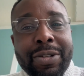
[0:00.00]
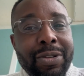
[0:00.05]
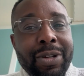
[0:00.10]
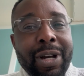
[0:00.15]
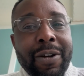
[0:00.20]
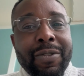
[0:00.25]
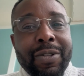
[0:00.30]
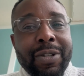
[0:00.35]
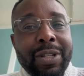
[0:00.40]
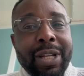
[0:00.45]
You do
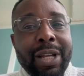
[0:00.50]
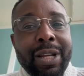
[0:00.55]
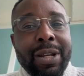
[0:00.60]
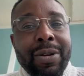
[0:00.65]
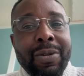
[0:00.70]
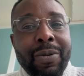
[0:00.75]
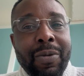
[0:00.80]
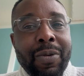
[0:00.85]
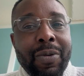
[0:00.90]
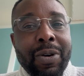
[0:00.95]
have to
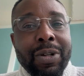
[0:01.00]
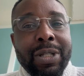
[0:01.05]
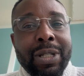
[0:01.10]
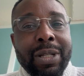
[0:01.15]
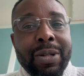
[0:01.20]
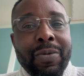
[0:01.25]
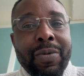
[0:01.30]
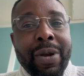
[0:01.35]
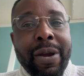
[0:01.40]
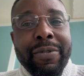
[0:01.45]
say
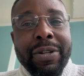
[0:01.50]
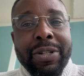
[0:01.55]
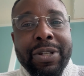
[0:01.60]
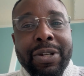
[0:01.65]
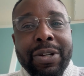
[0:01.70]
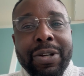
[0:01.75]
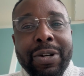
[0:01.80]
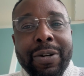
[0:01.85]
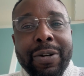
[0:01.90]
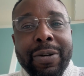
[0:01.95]
where
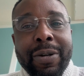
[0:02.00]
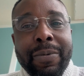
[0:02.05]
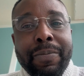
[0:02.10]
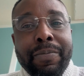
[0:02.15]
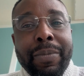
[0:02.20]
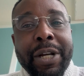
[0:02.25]
is your